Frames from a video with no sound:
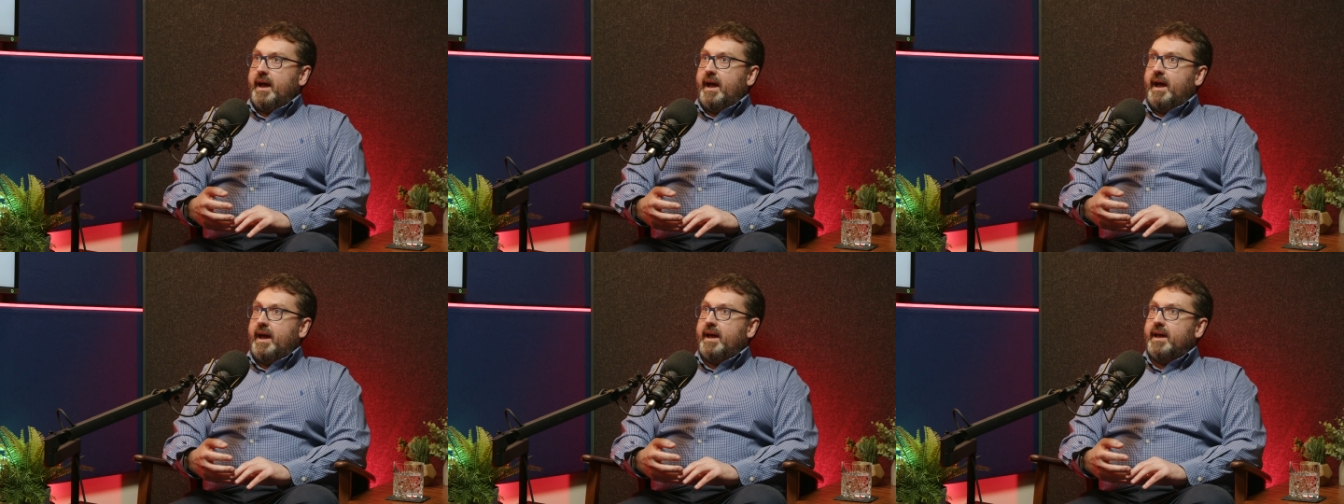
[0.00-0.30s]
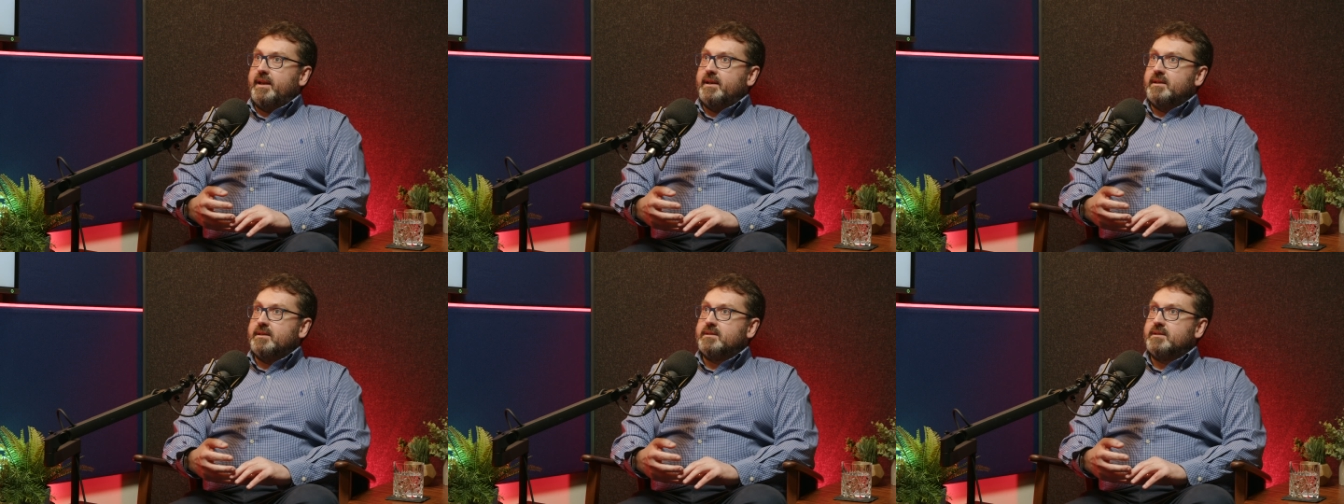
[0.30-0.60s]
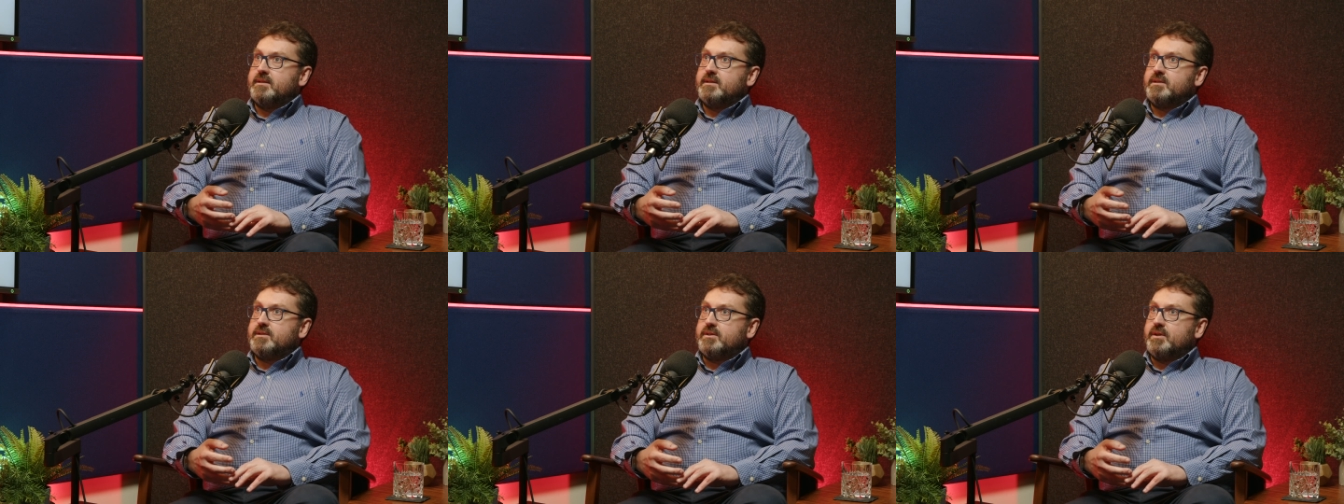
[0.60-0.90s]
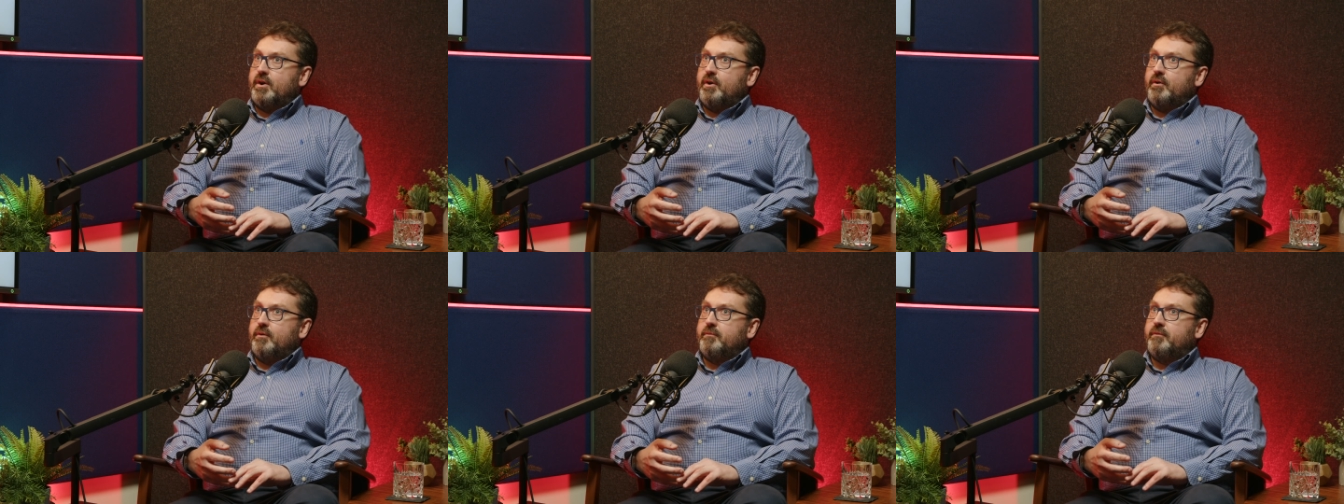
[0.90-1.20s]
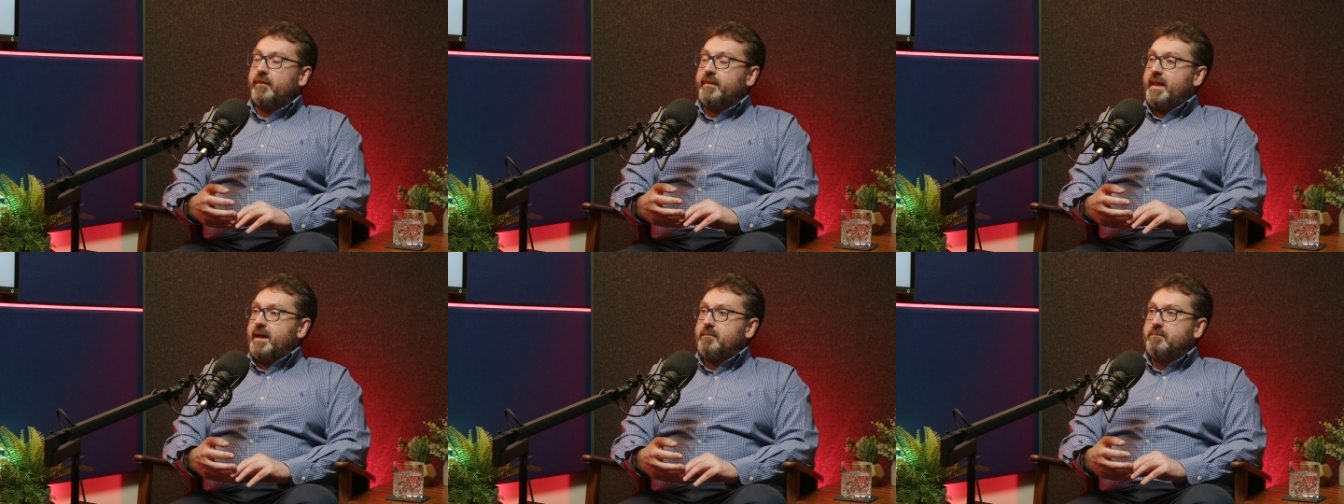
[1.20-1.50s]
And so
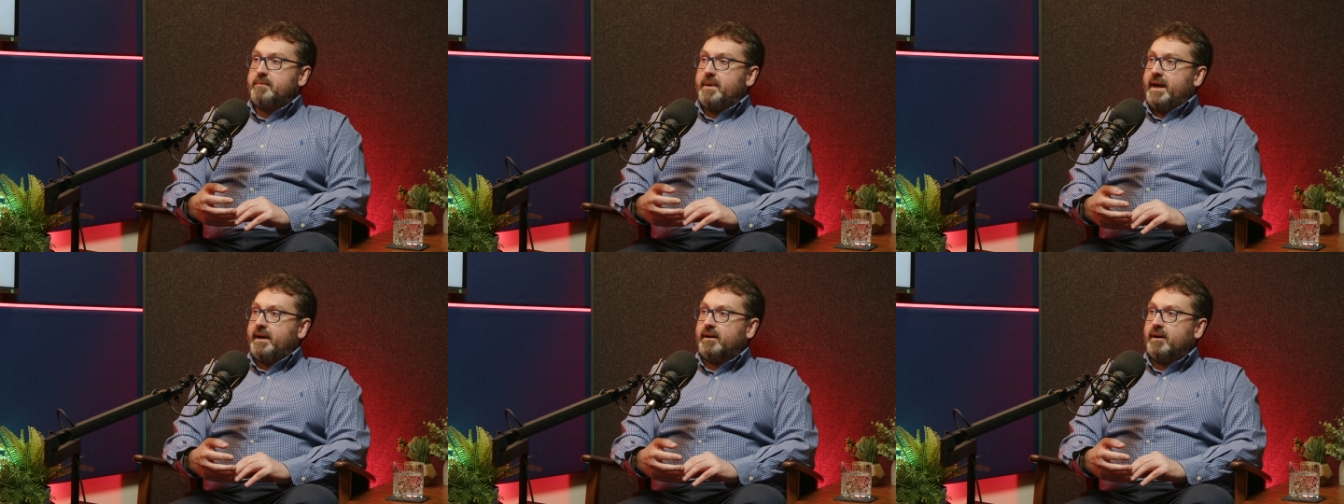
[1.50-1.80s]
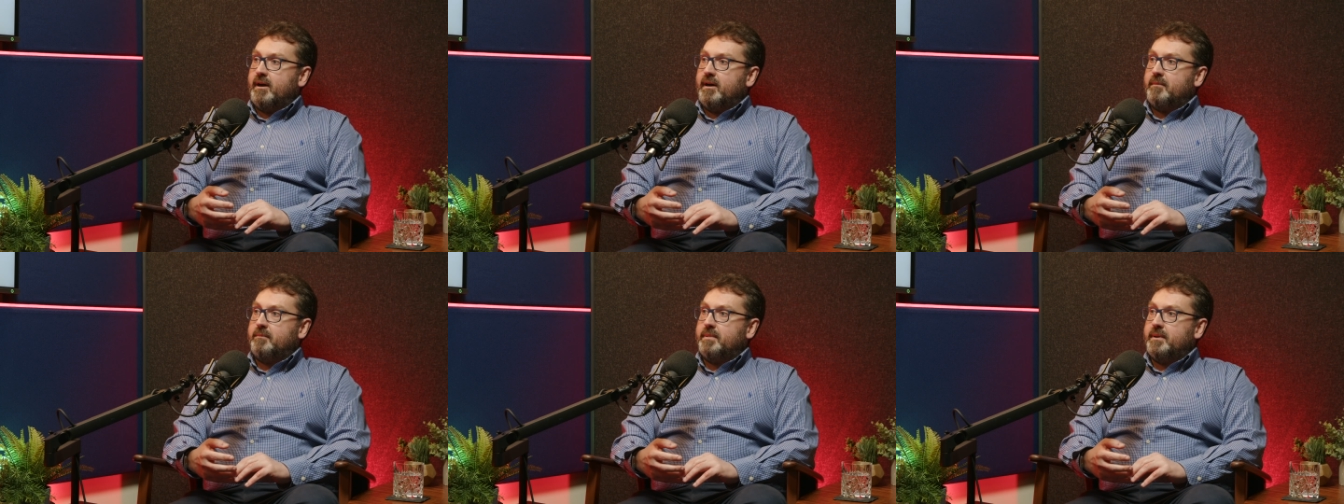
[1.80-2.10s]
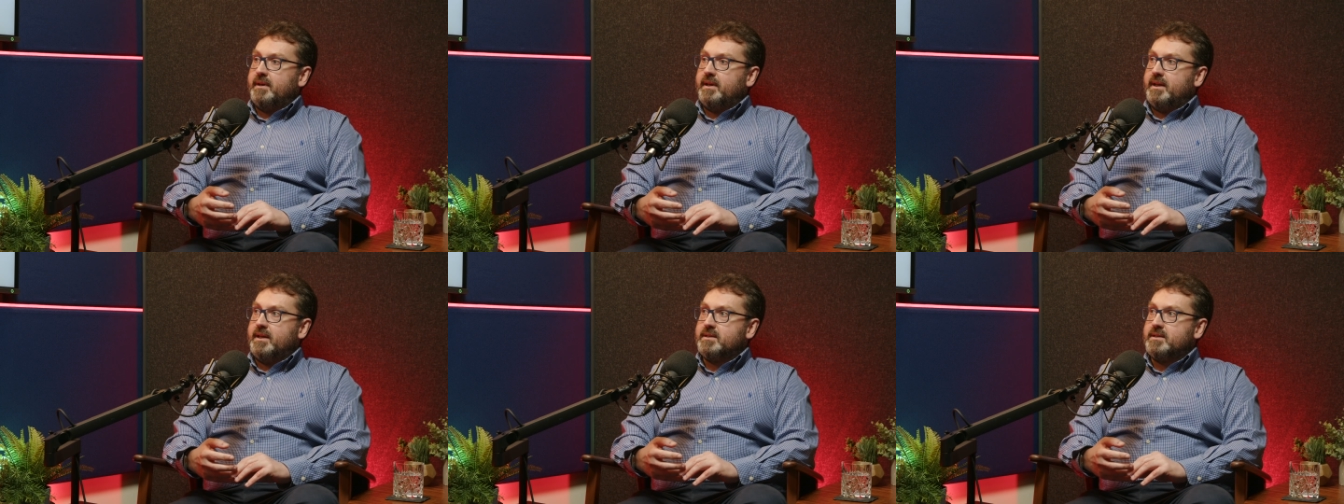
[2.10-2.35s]
for them, backup